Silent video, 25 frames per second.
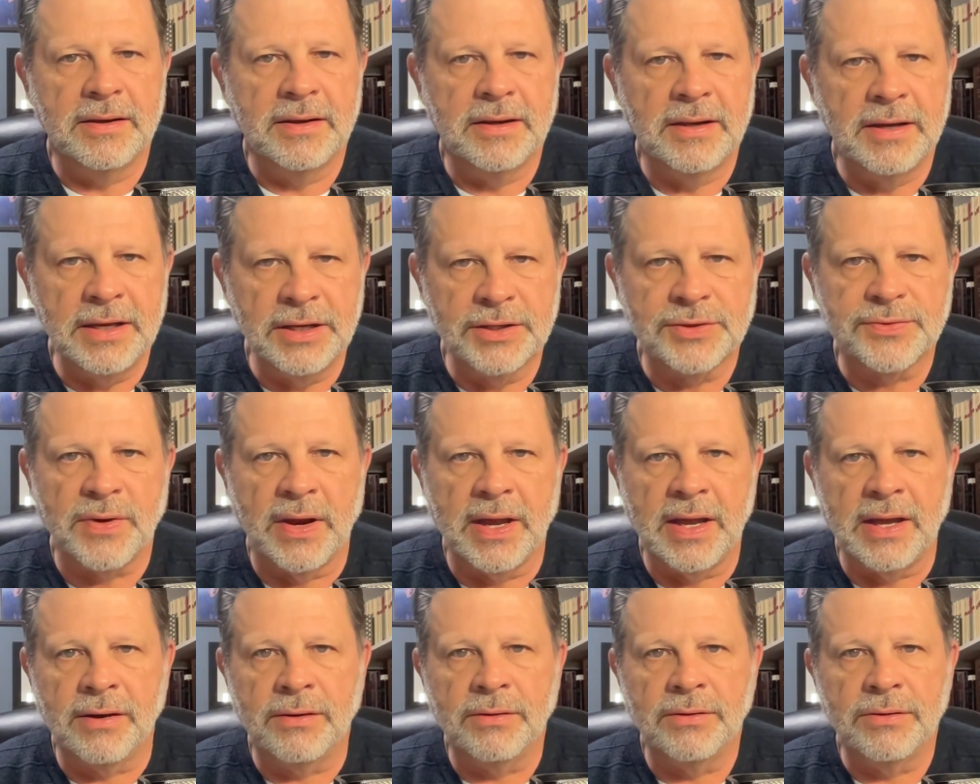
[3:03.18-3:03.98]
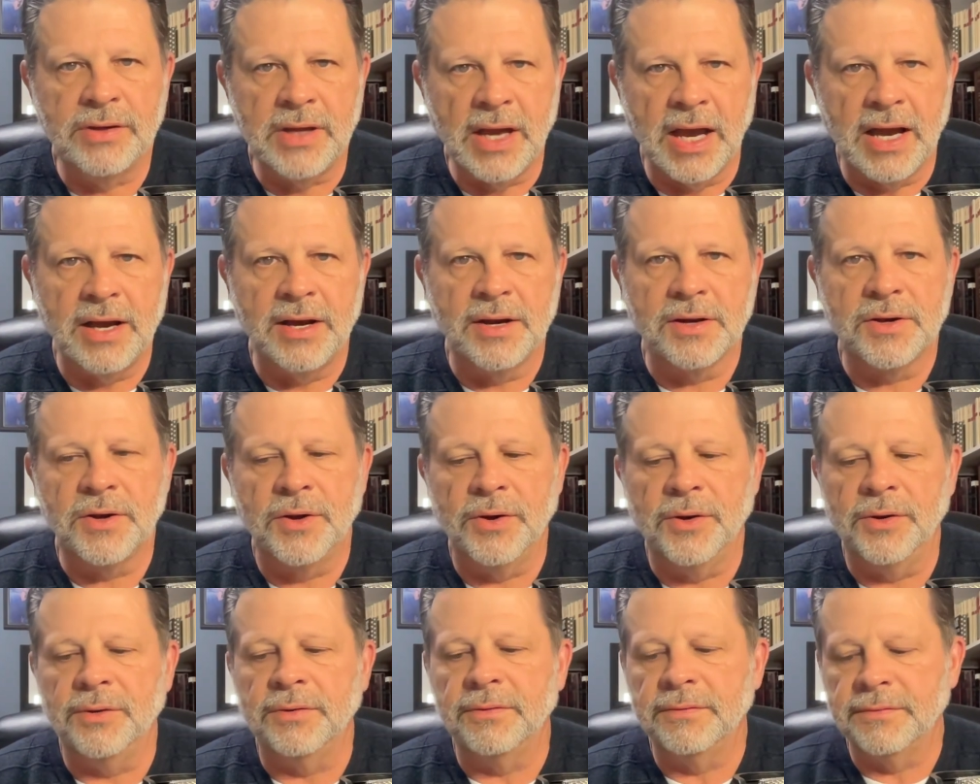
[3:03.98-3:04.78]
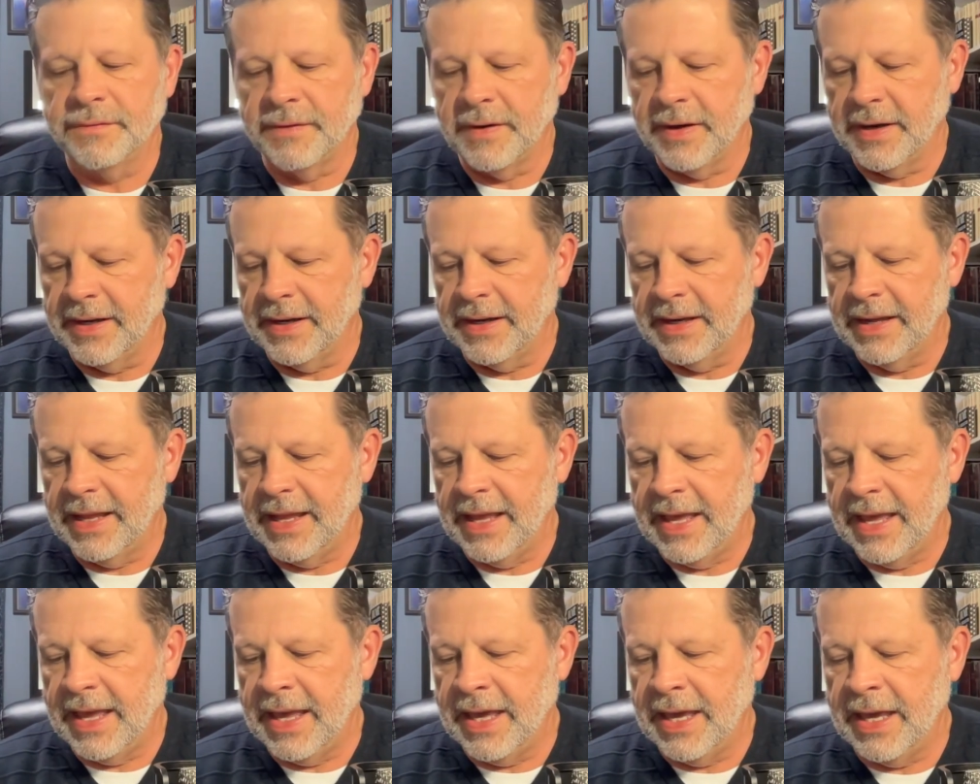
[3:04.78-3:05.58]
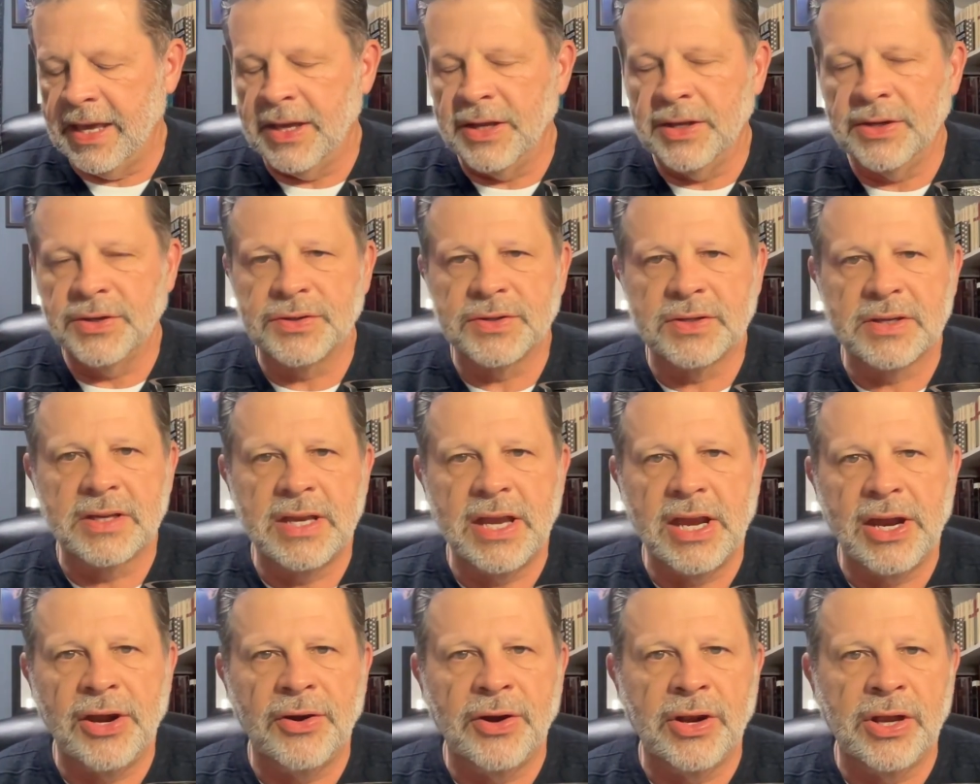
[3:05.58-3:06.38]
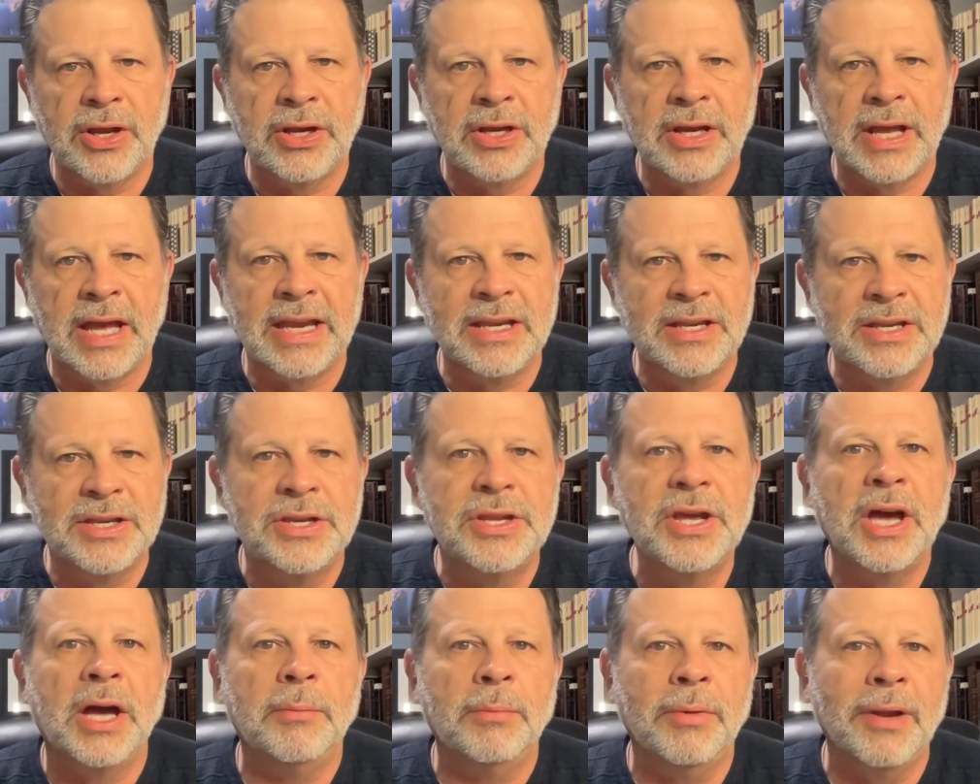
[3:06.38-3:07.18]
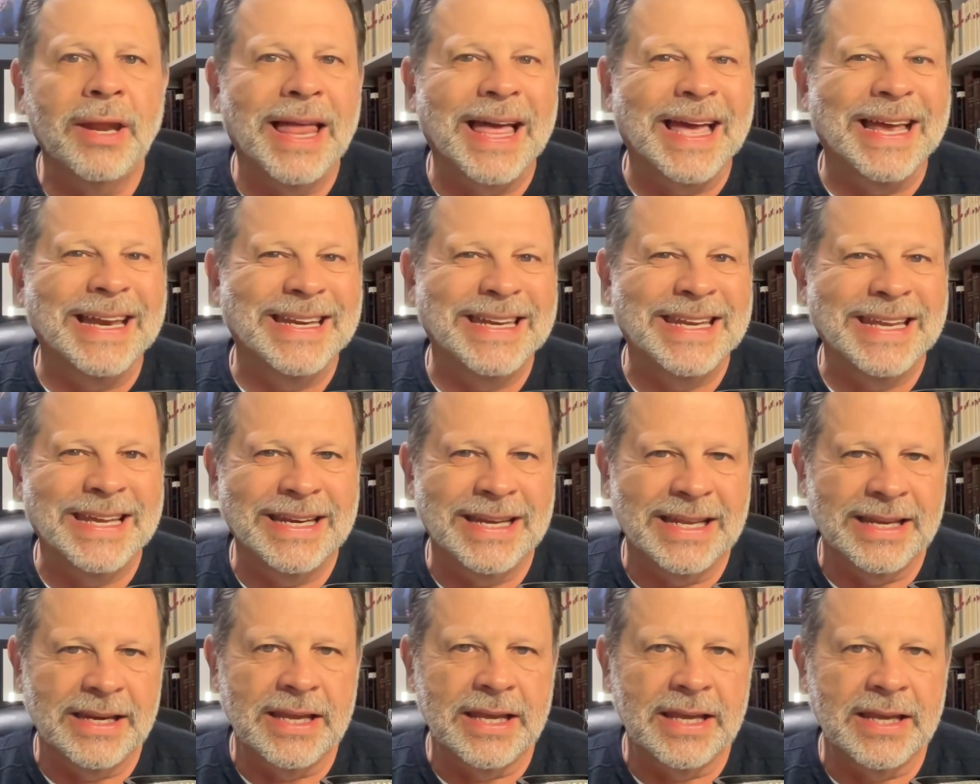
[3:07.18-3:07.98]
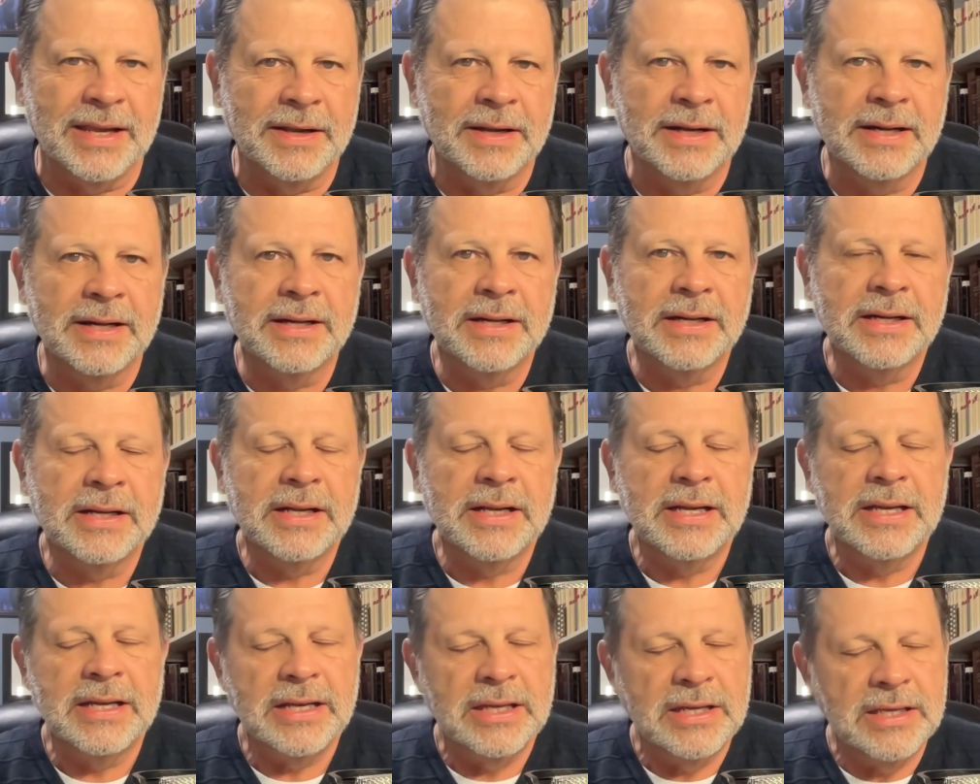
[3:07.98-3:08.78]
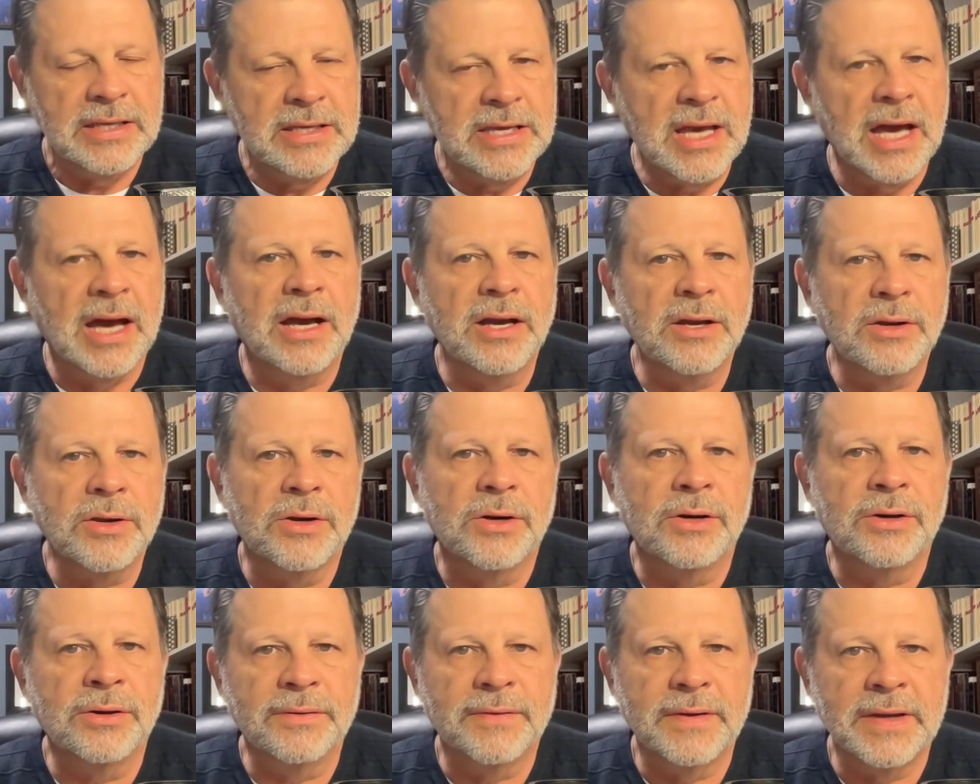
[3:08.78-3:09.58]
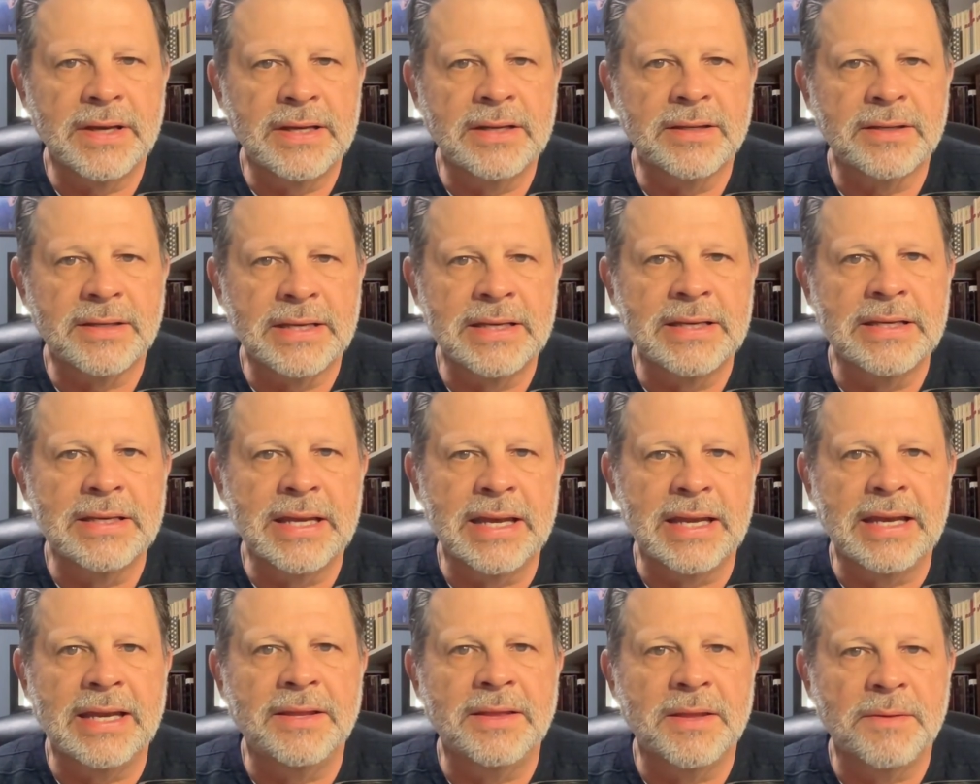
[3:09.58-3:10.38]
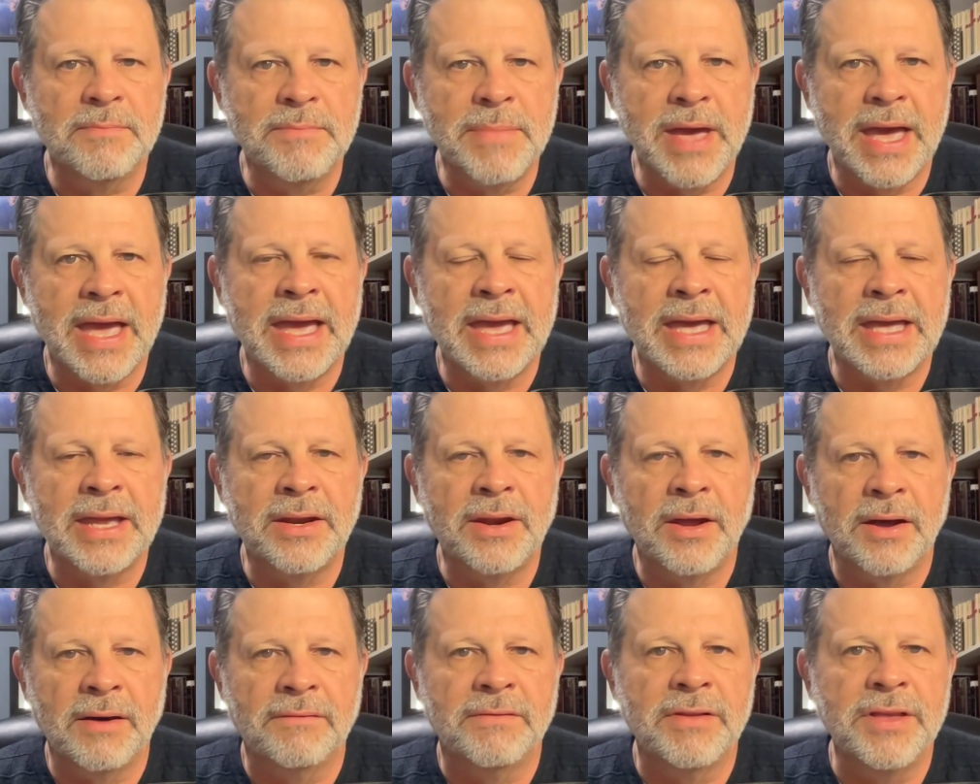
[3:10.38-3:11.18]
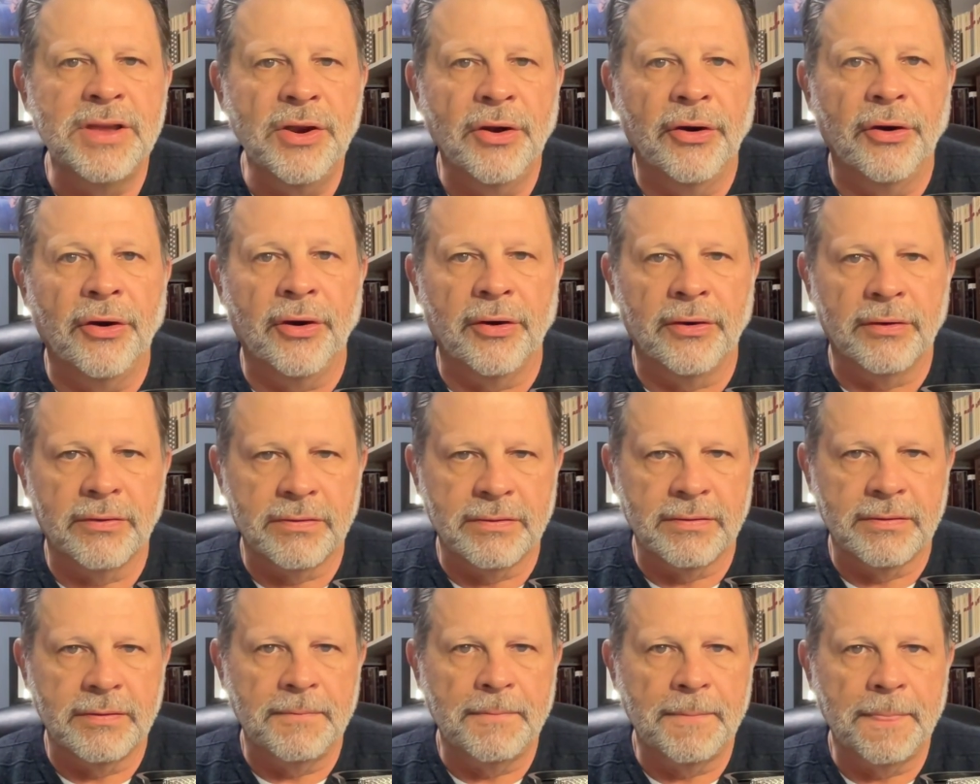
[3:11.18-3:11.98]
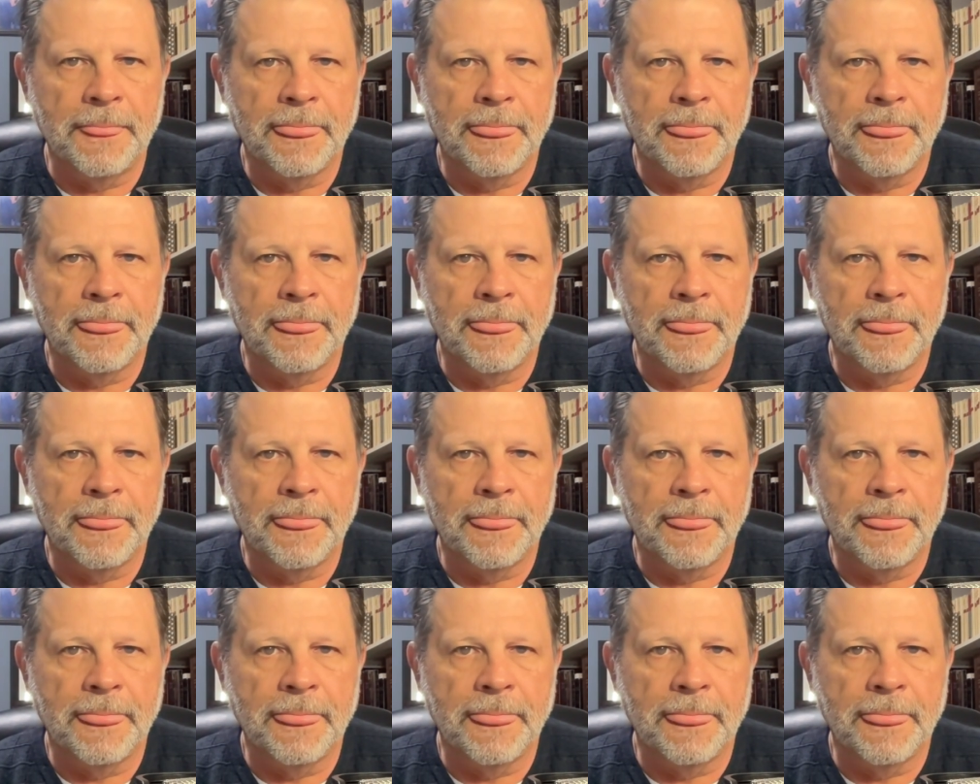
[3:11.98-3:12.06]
Israel, Yaakov, is carrying a double identity. Yaakov is indeed the man of the earth.